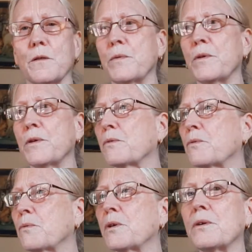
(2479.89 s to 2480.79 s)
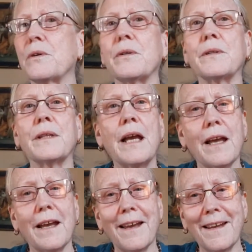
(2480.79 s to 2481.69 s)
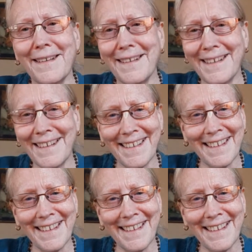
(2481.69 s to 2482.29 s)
the spiritual world, and,